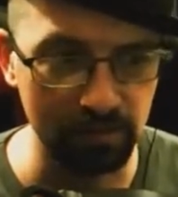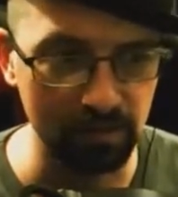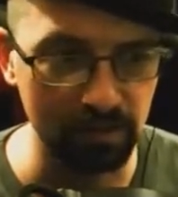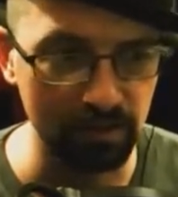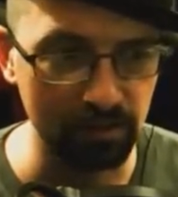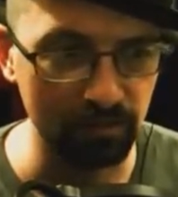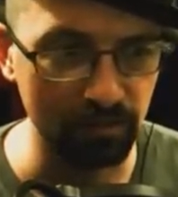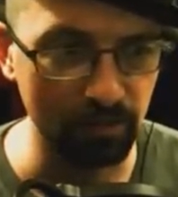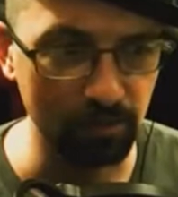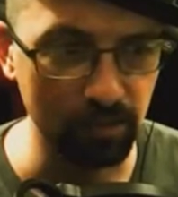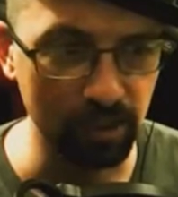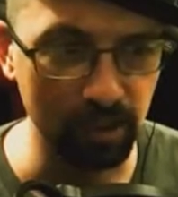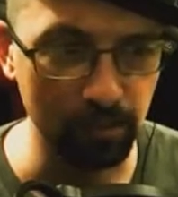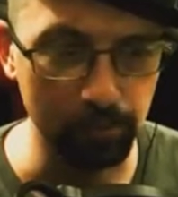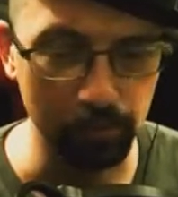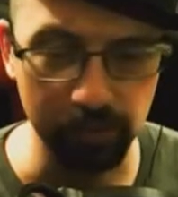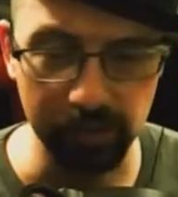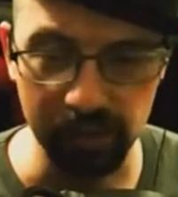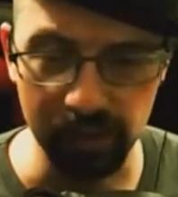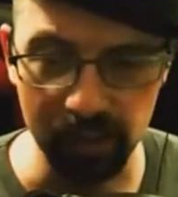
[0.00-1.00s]
If I'm going to
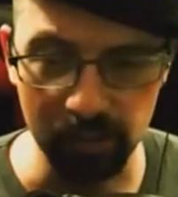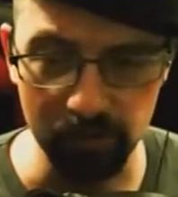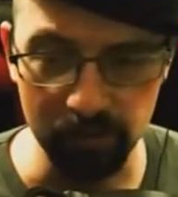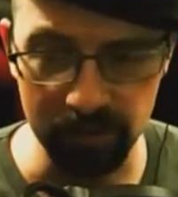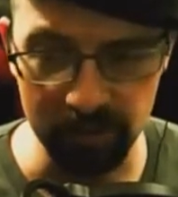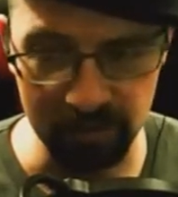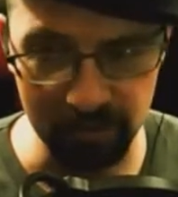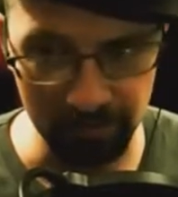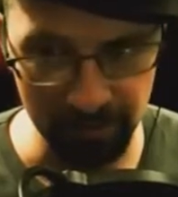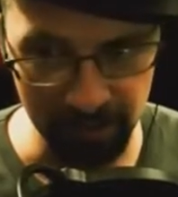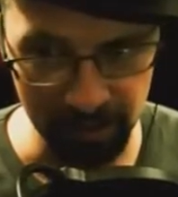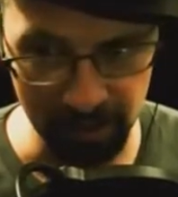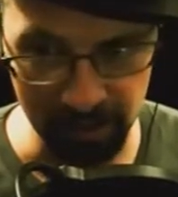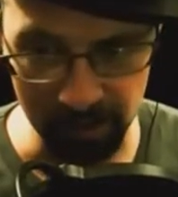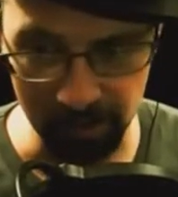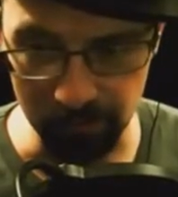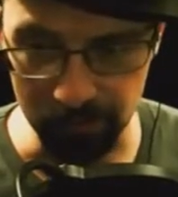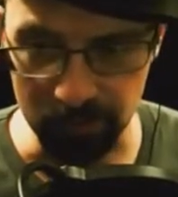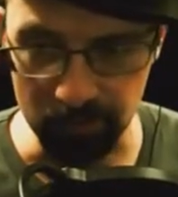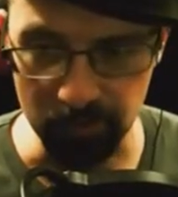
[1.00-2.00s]
upgrade anyways, I'm going to end
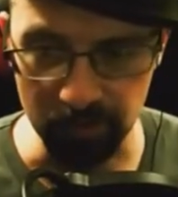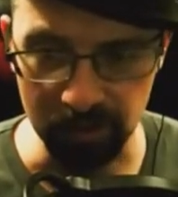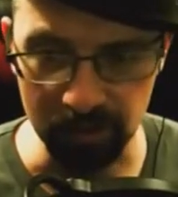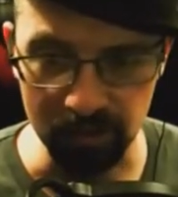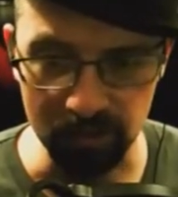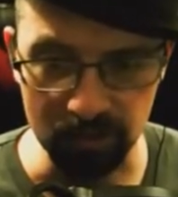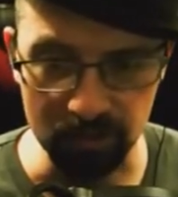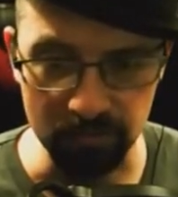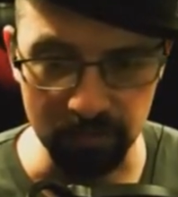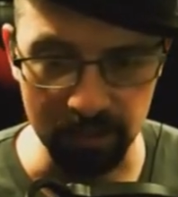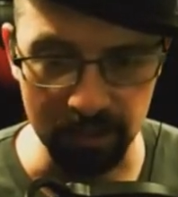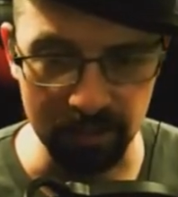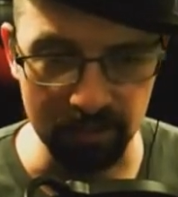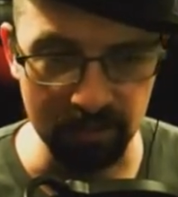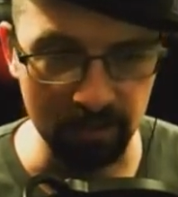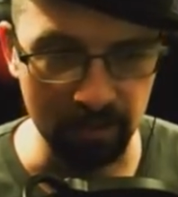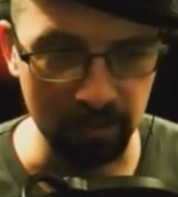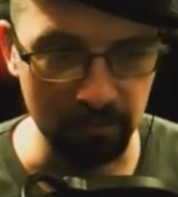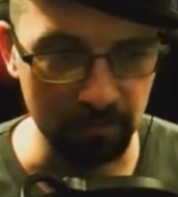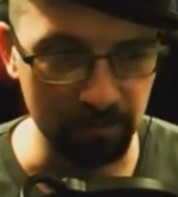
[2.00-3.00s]
up spending those mats on
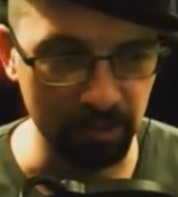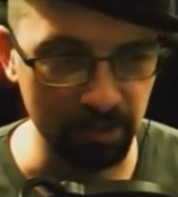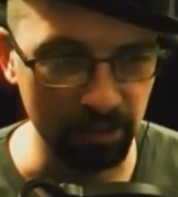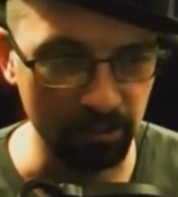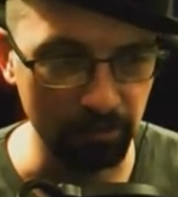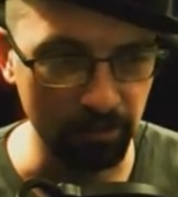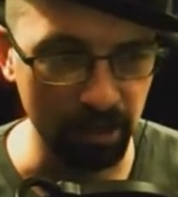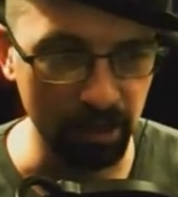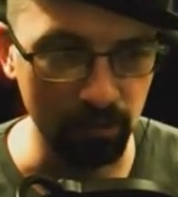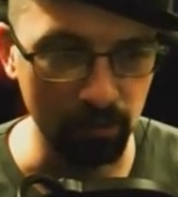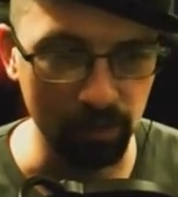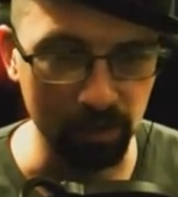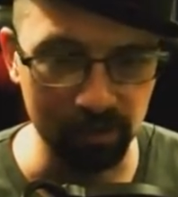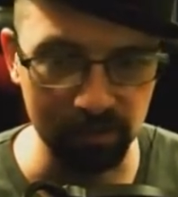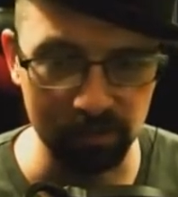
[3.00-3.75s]
upgrade no matter what.